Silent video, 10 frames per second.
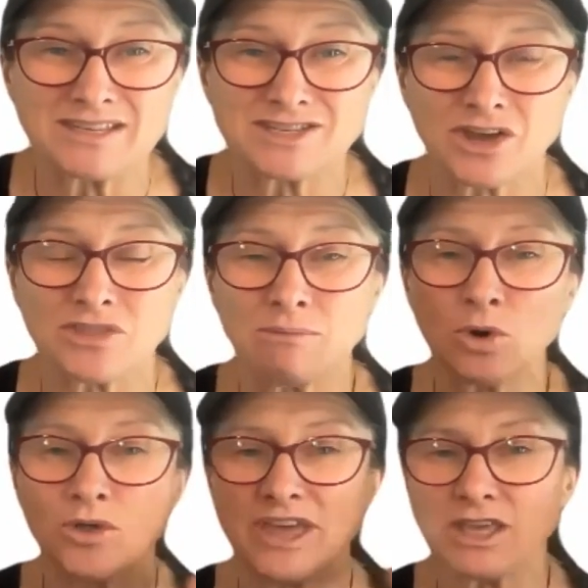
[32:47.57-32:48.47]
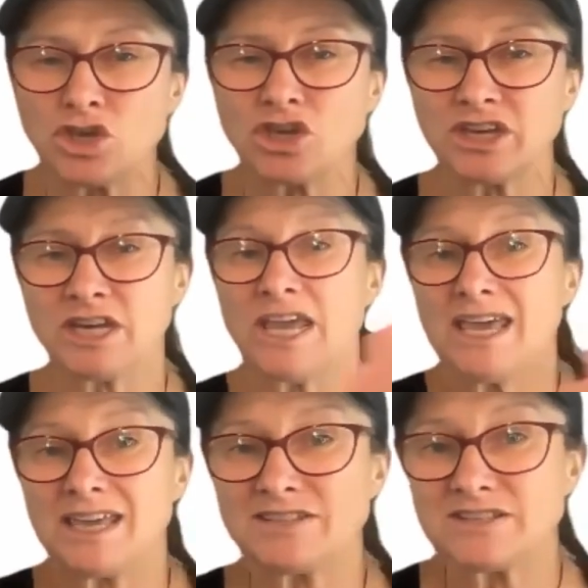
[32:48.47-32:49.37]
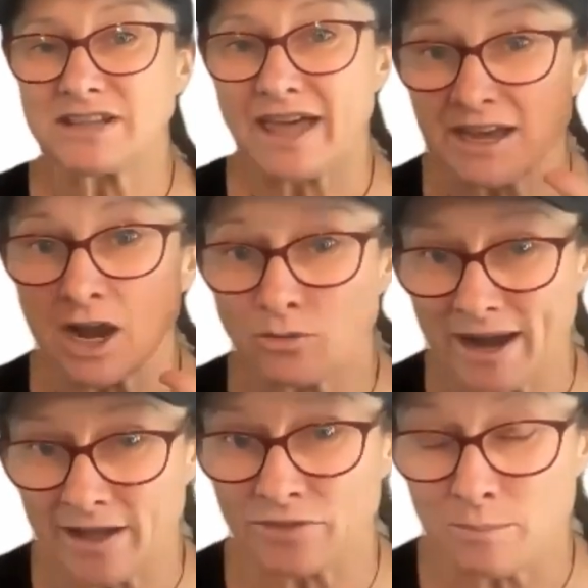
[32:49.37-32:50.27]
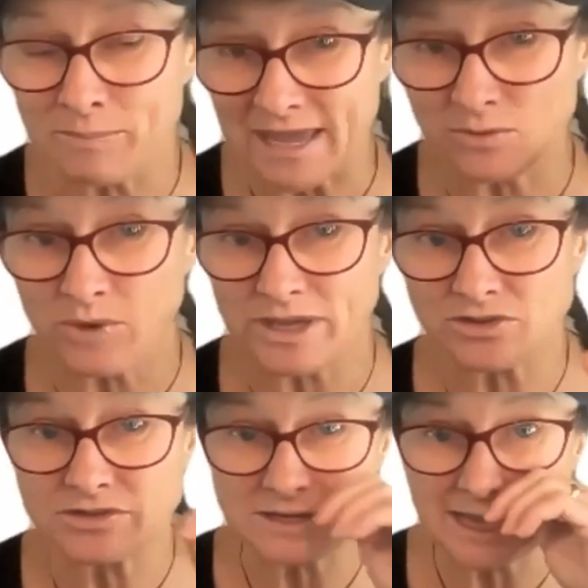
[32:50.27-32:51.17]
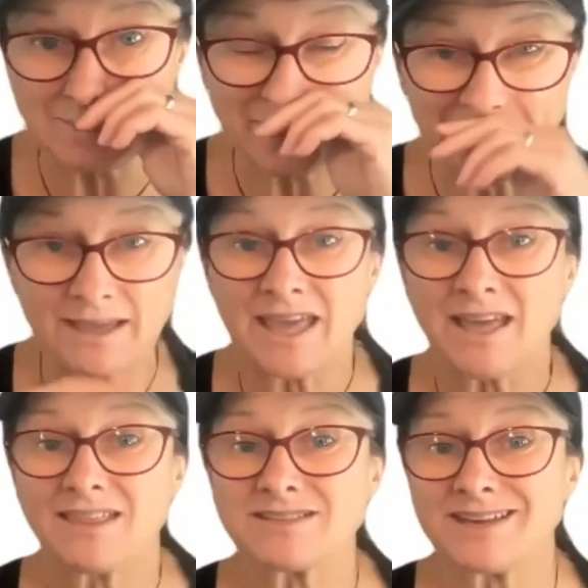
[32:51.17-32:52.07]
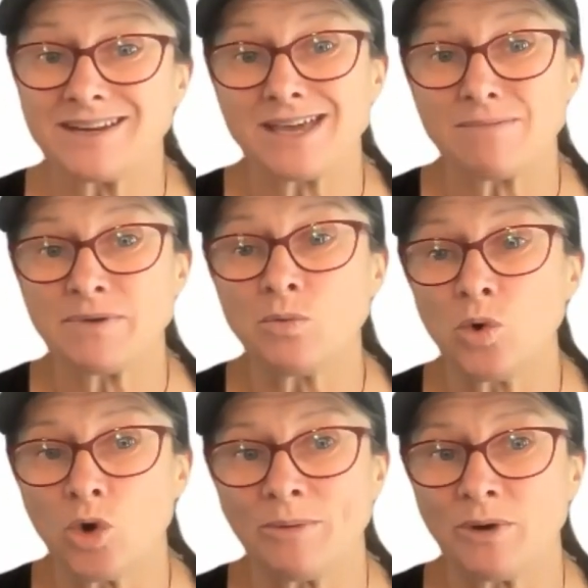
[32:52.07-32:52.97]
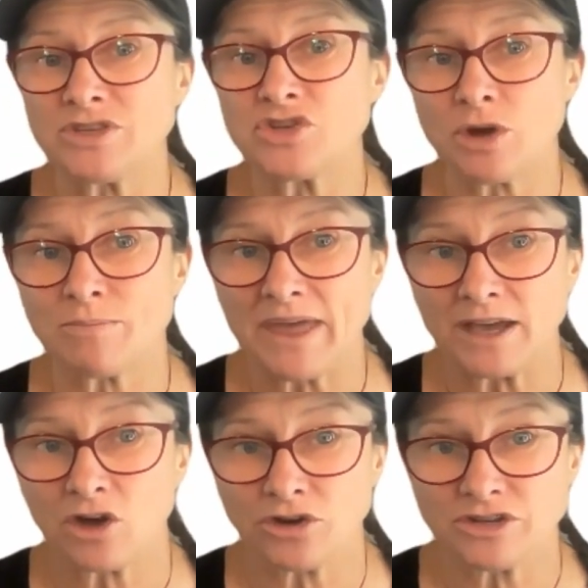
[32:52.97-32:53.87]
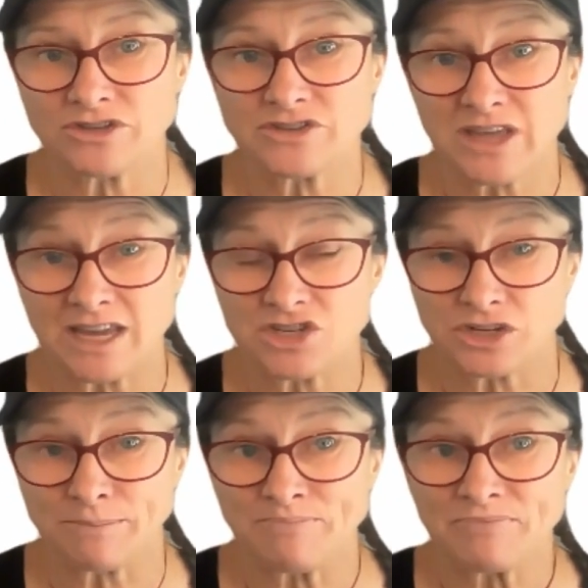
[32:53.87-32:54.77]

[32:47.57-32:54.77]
So the more that you can insulate around the bed where you're sleeping, that's going to keep you warmer and stop that condensation.